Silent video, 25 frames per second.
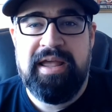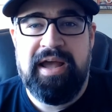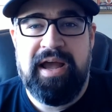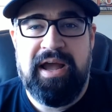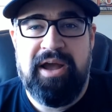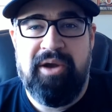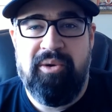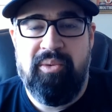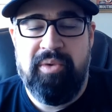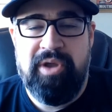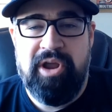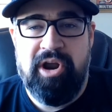
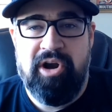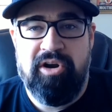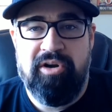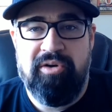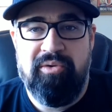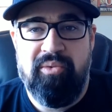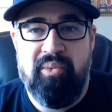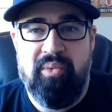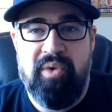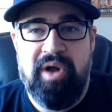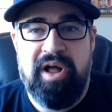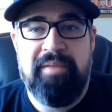we are
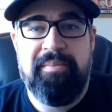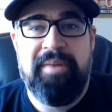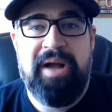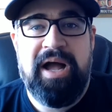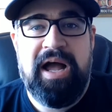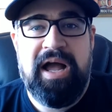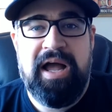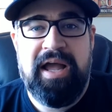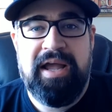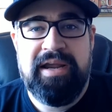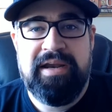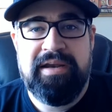well
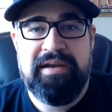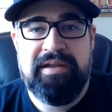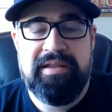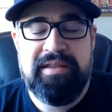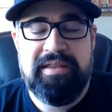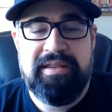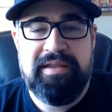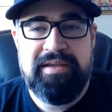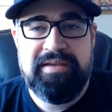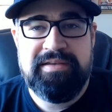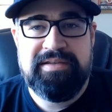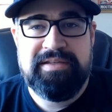behind
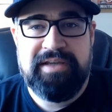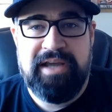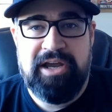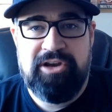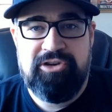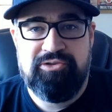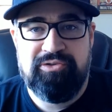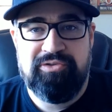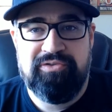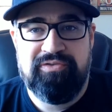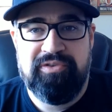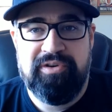the
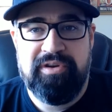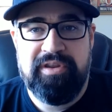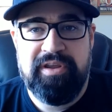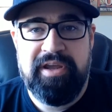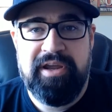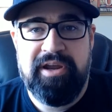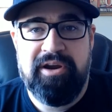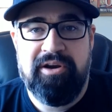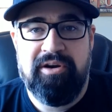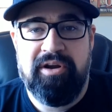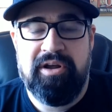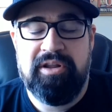schedule for the
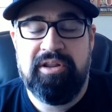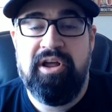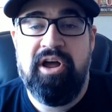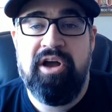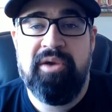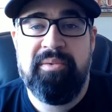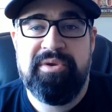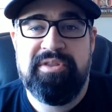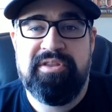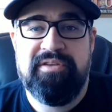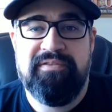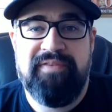year,
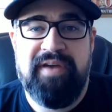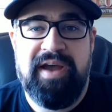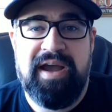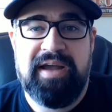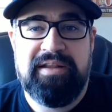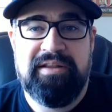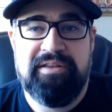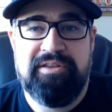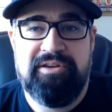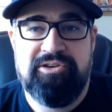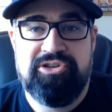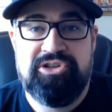along with the
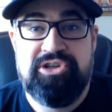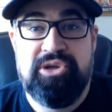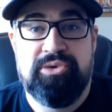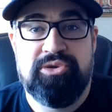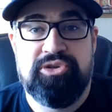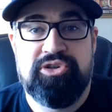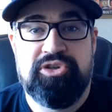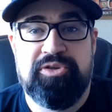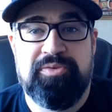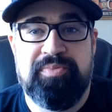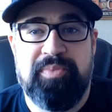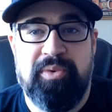fact that there's no
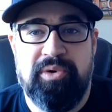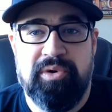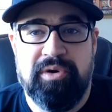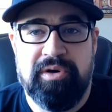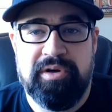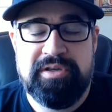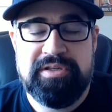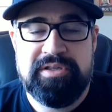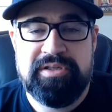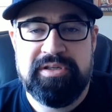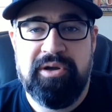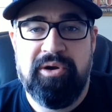
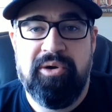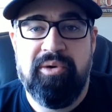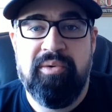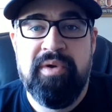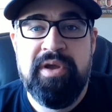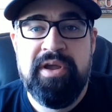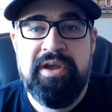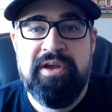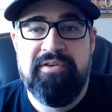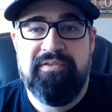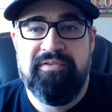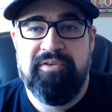sport. So
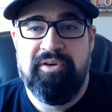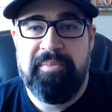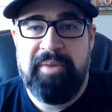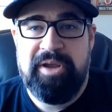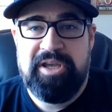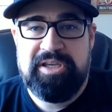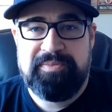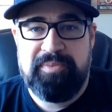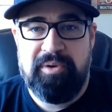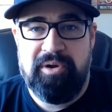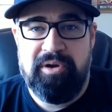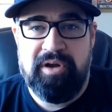for
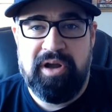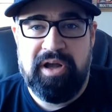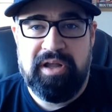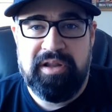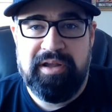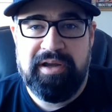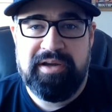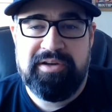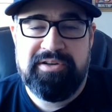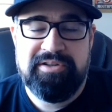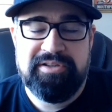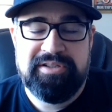baseball
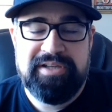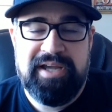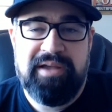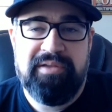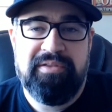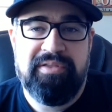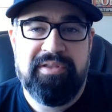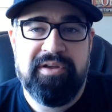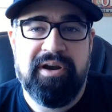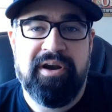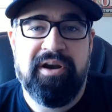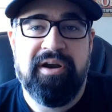collectors
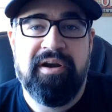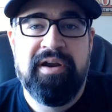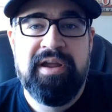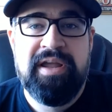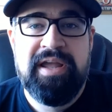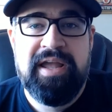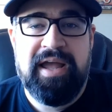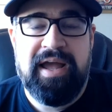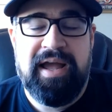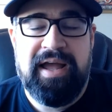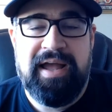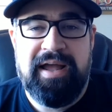out there,
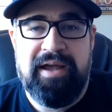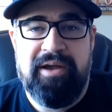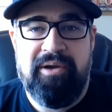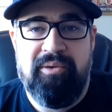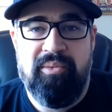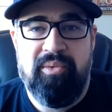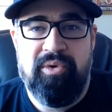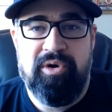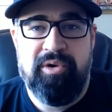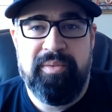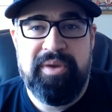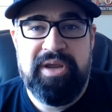
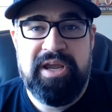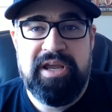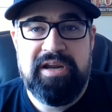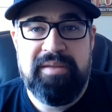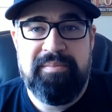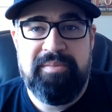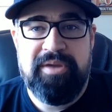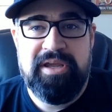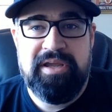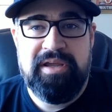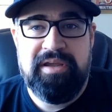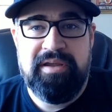what are we going
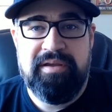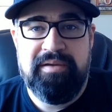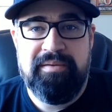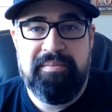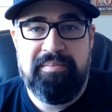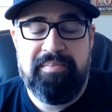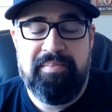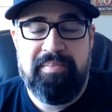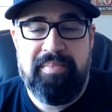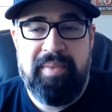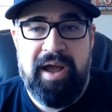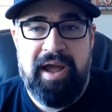to
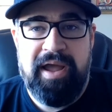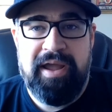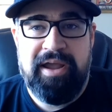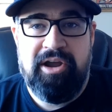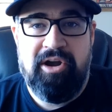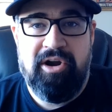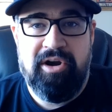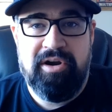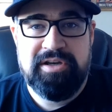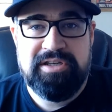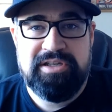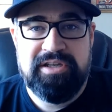be buying
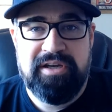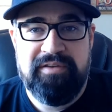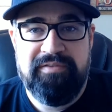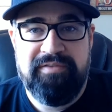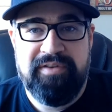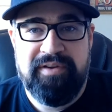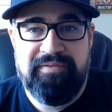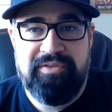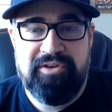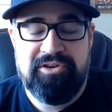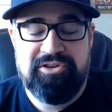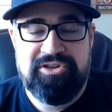cards
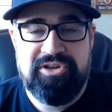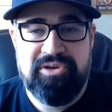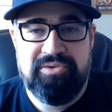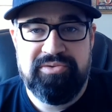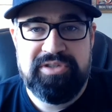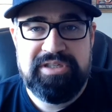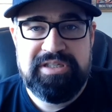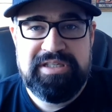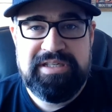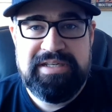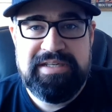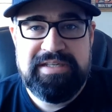of if there's no
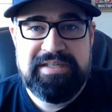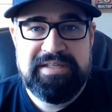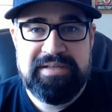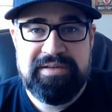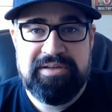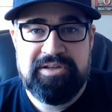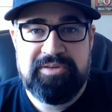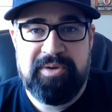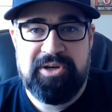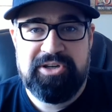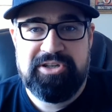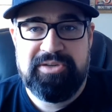
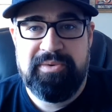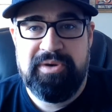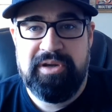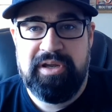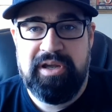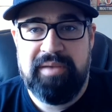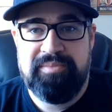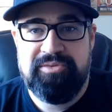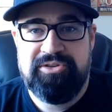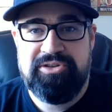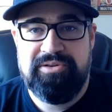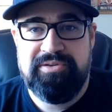season, especially when
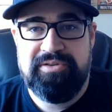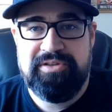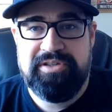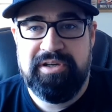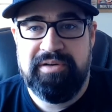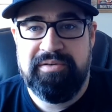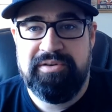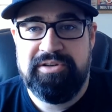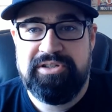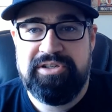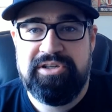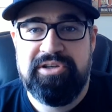it comes to
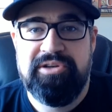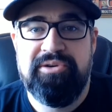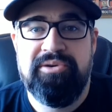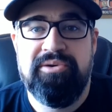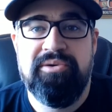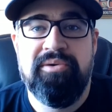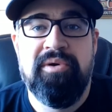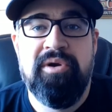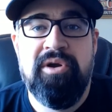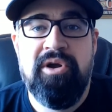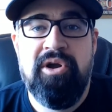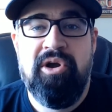Series
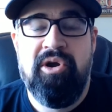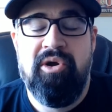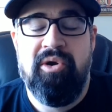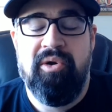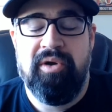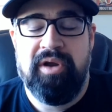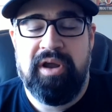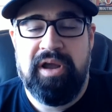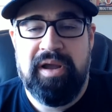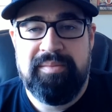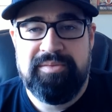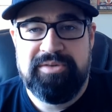2
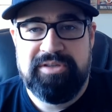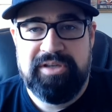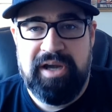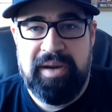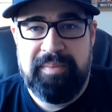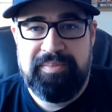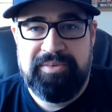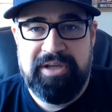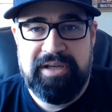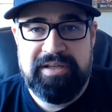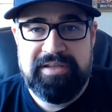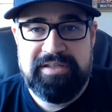or comes to
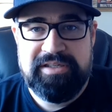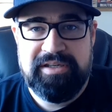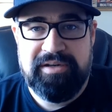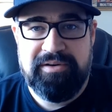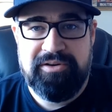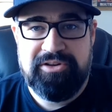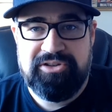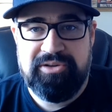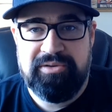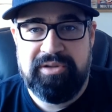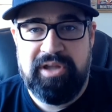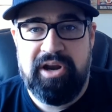update
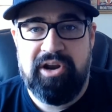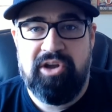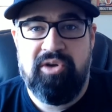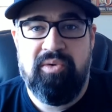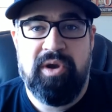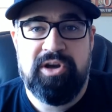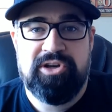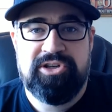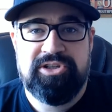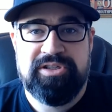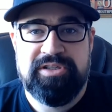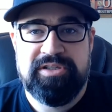series? So a lot of
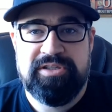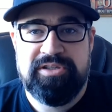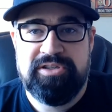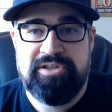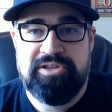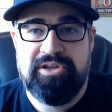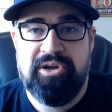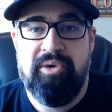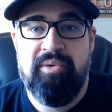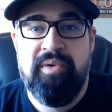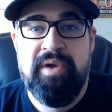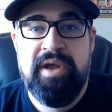questions. And
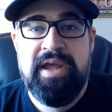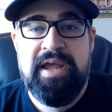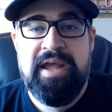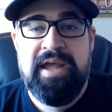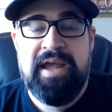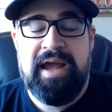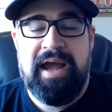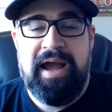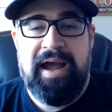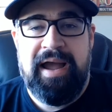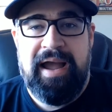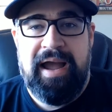so
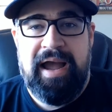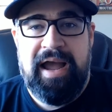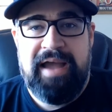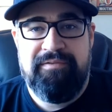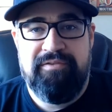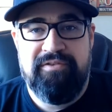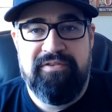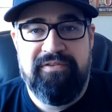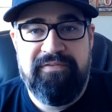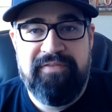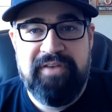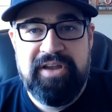I
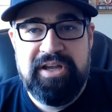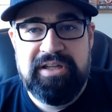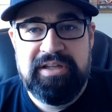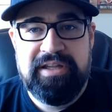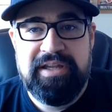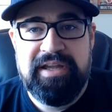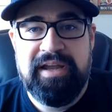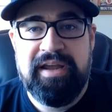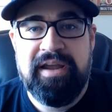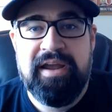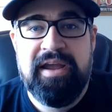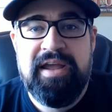have a
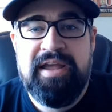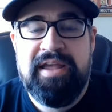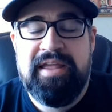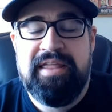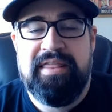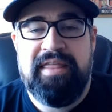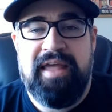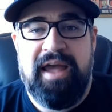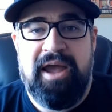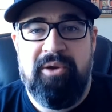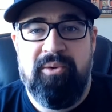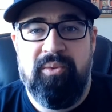feeling
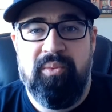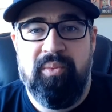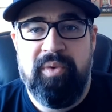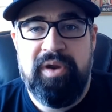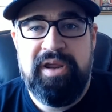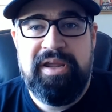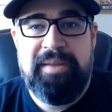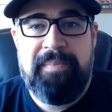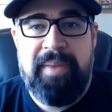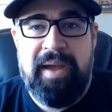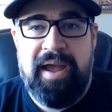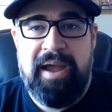that
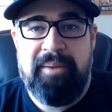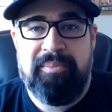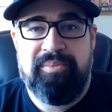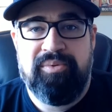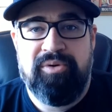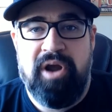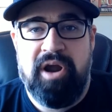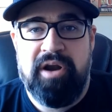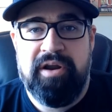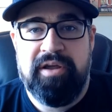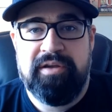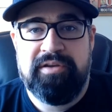repack
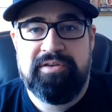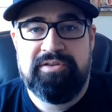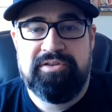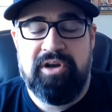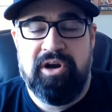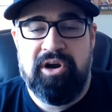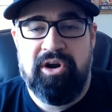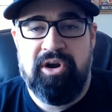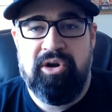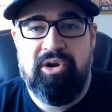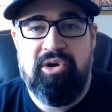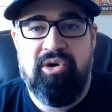
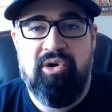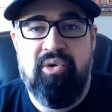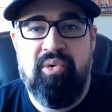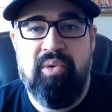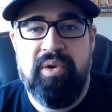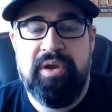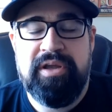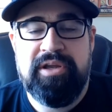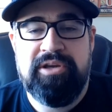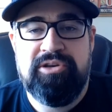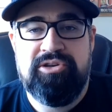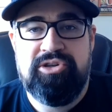products are
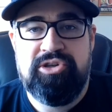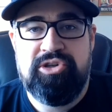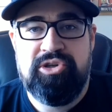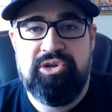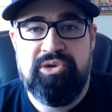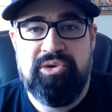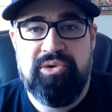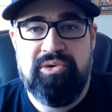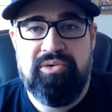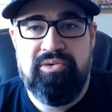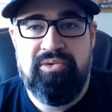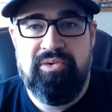going
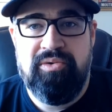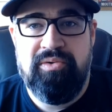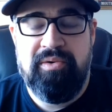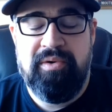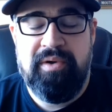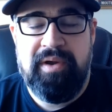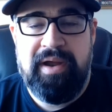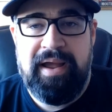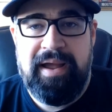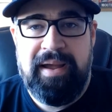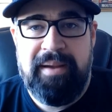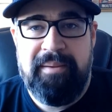to
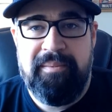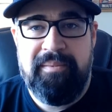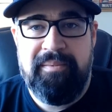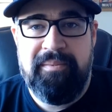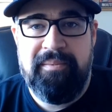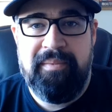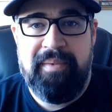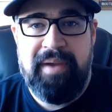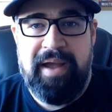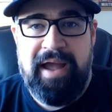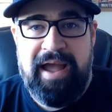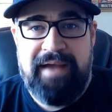
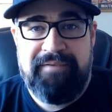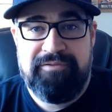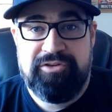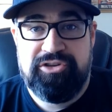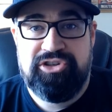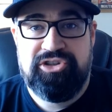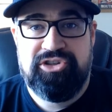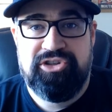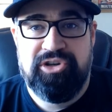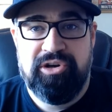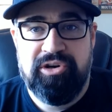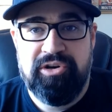have a
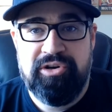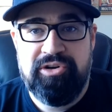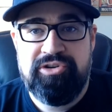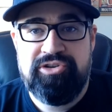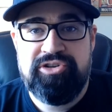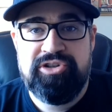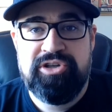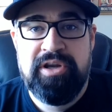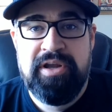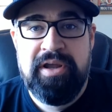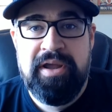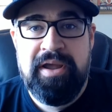
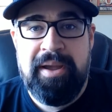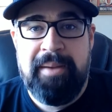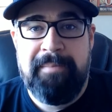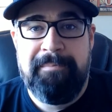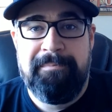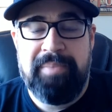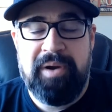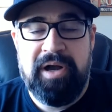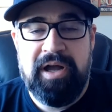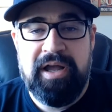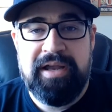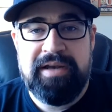surge,
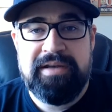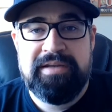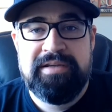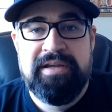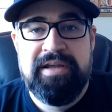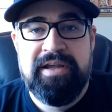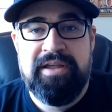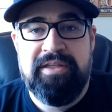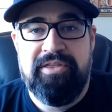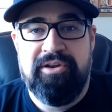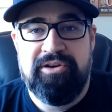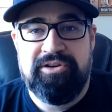but
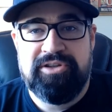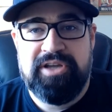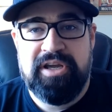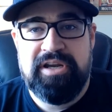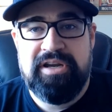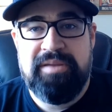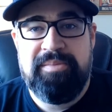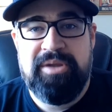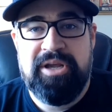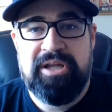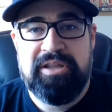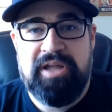there's
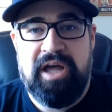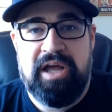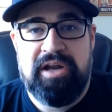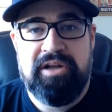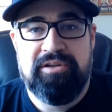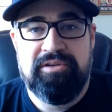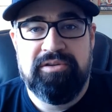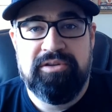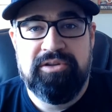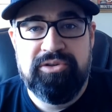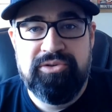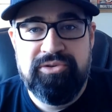going to be a lot
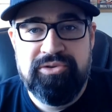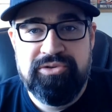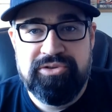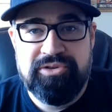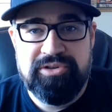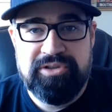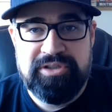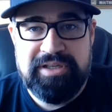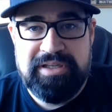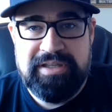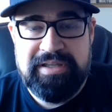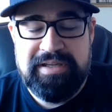of
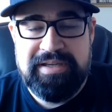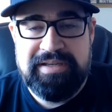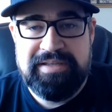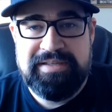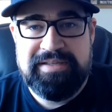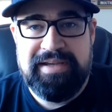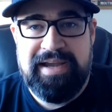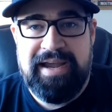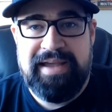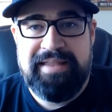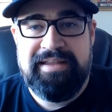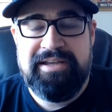losers in
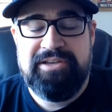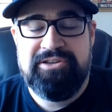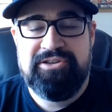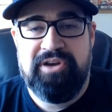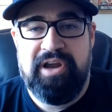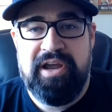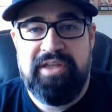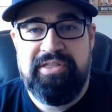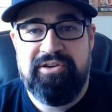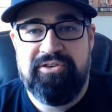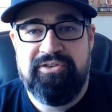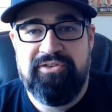these. And these are,
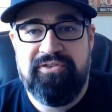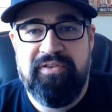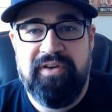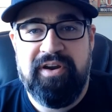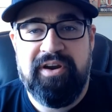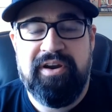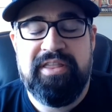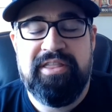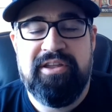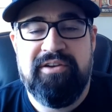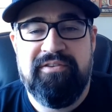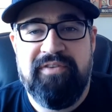and there's
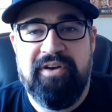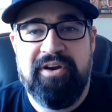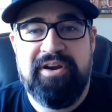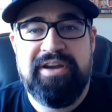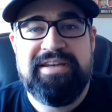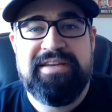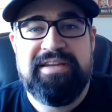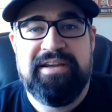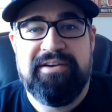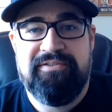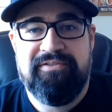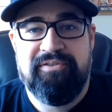very, they're very
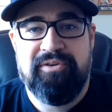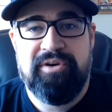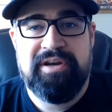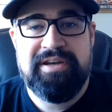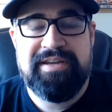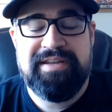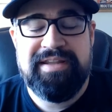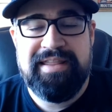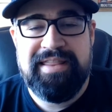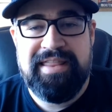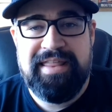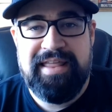
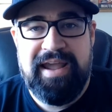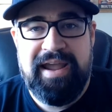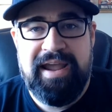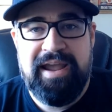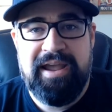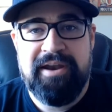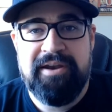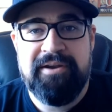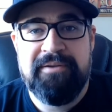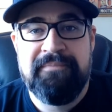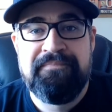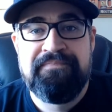different
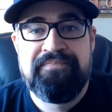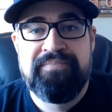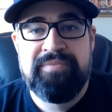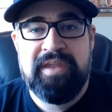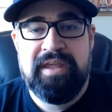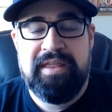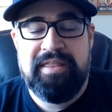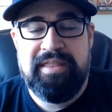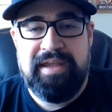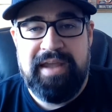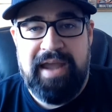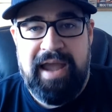than
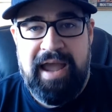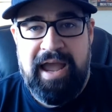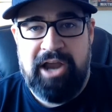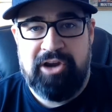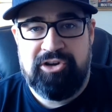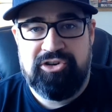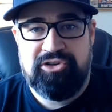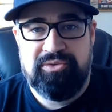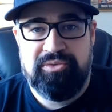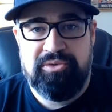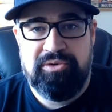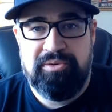the
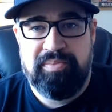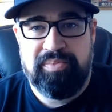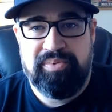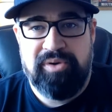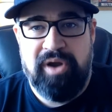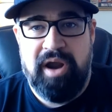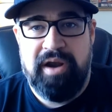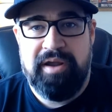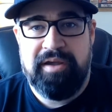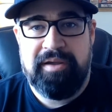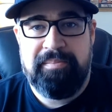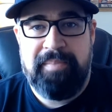actual
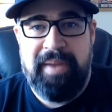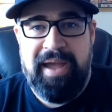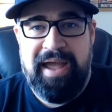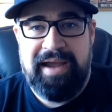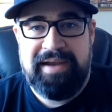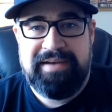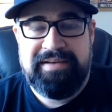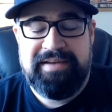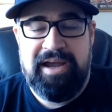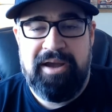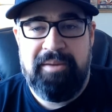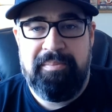product
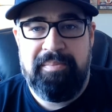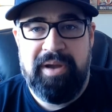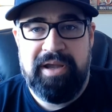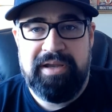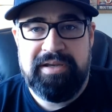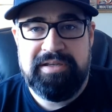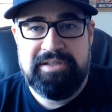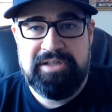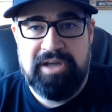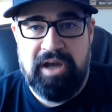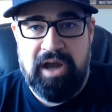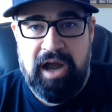packed out by
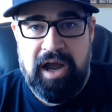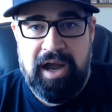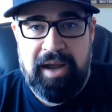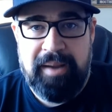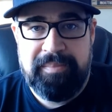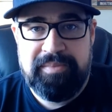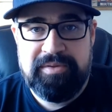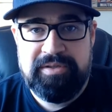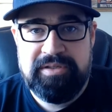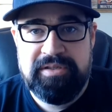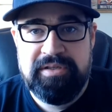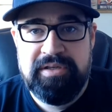
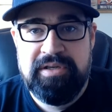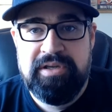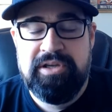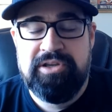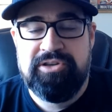Topps.